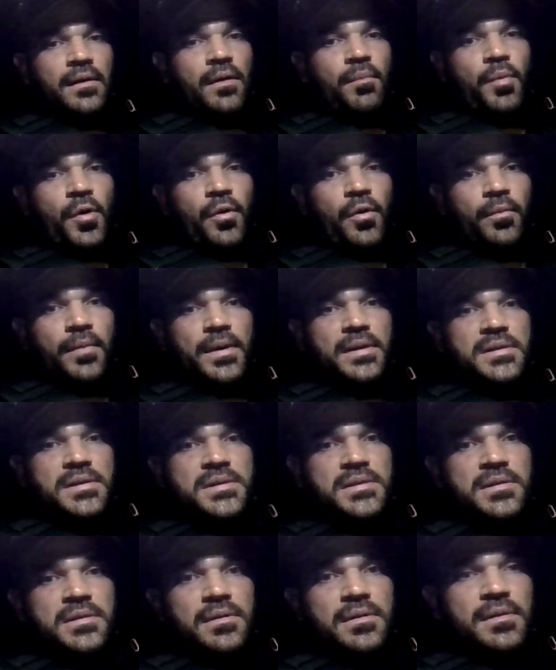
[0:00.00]

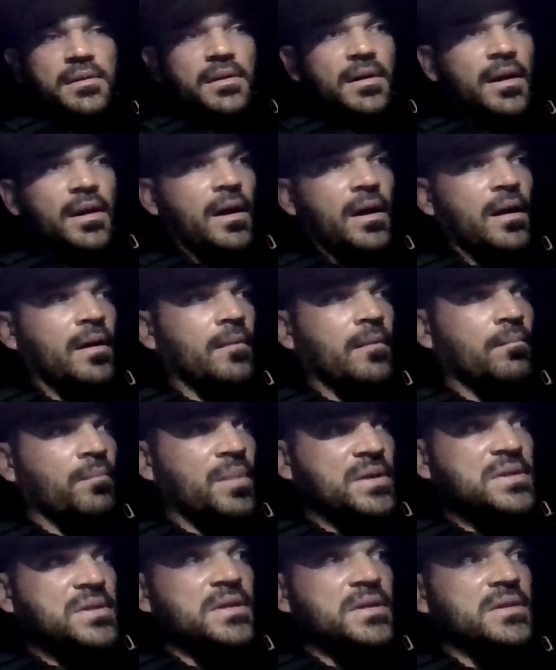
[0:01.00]
apartments,
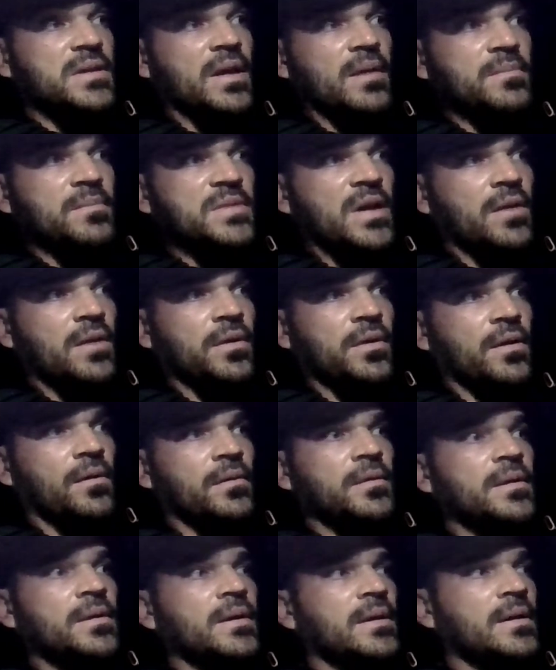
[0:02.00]
business names out there.
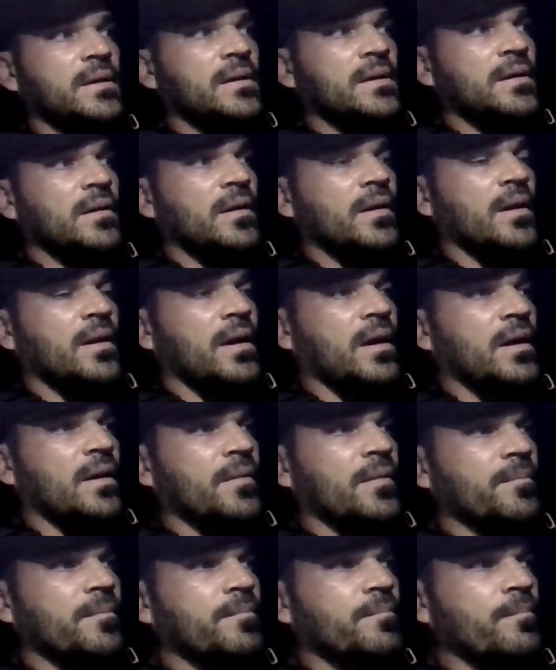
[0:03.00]

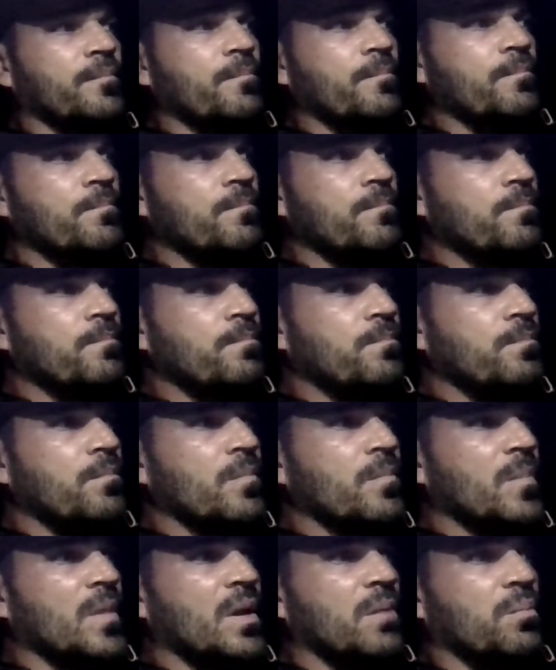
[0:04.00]
Um,
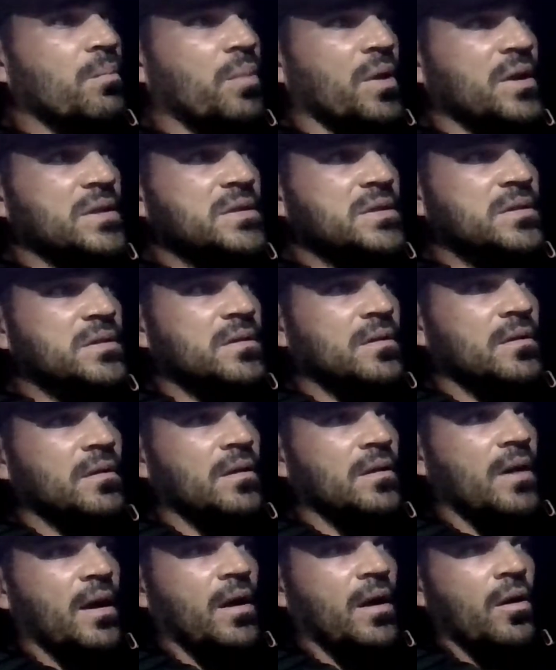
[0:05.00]
Plus,
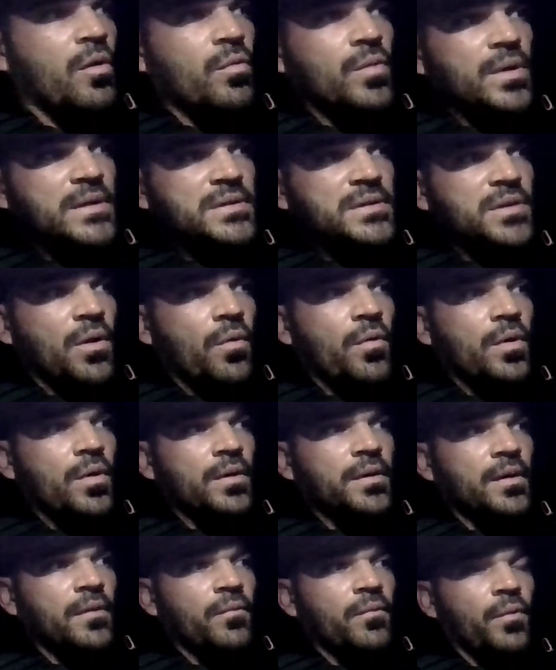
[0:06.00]
I always go on
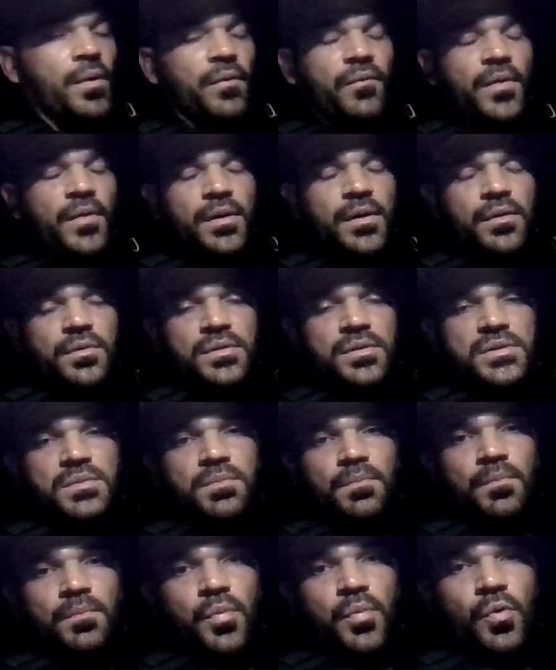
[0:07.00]
the reviews
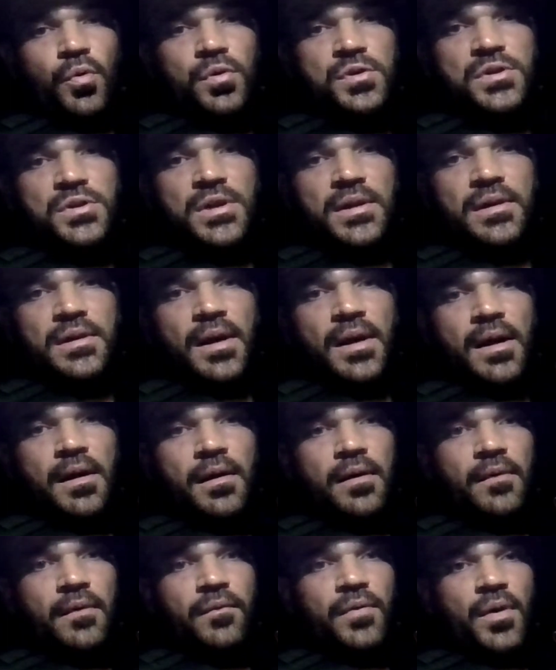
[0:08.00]
portion
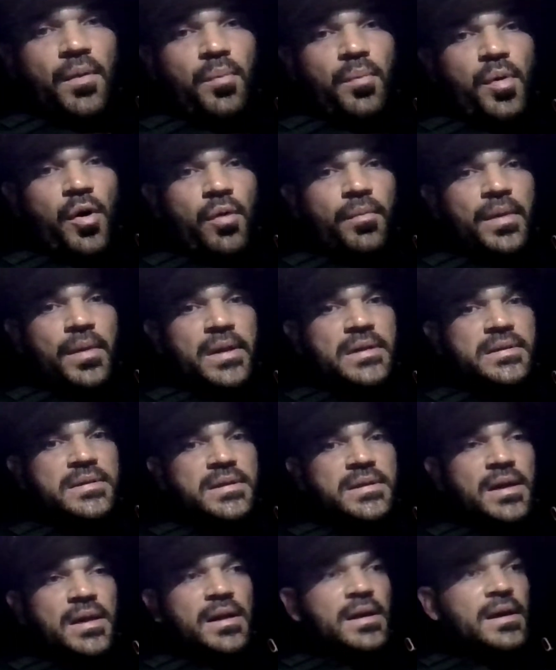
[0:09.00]
of the apartments,
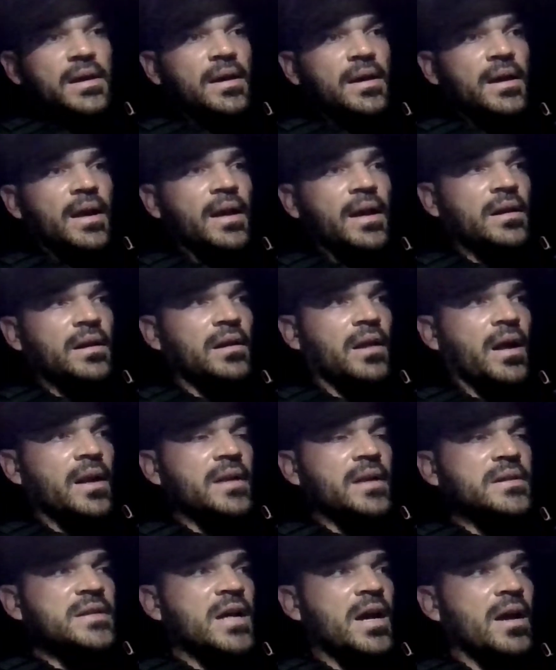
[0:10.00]
and a lot
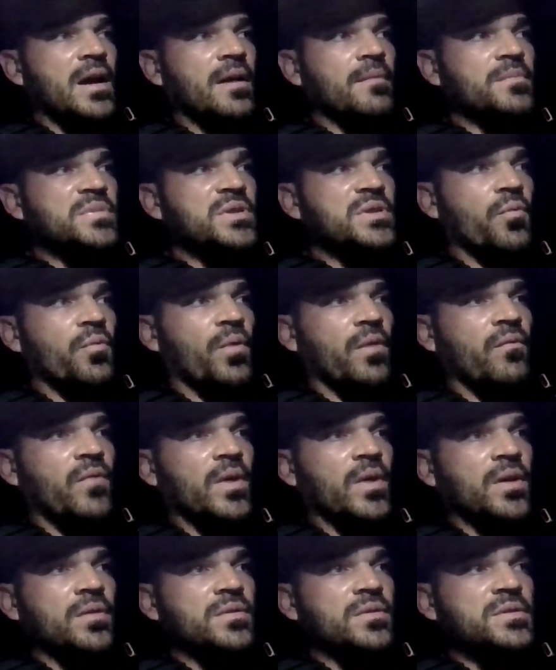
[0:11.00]
of times the
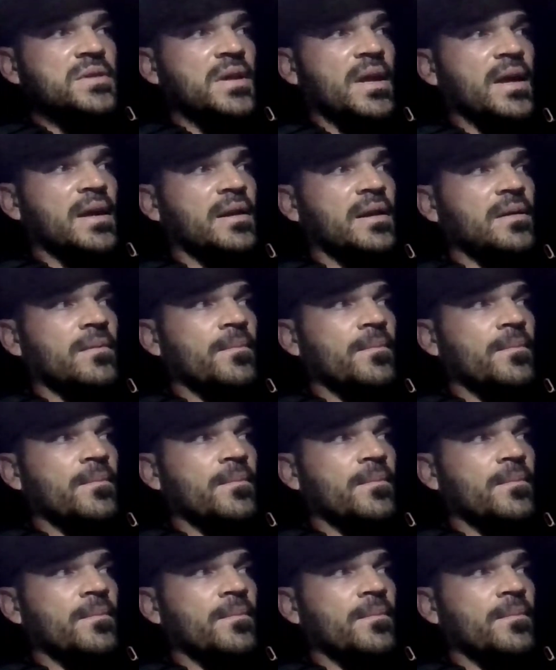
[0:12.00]
reviews that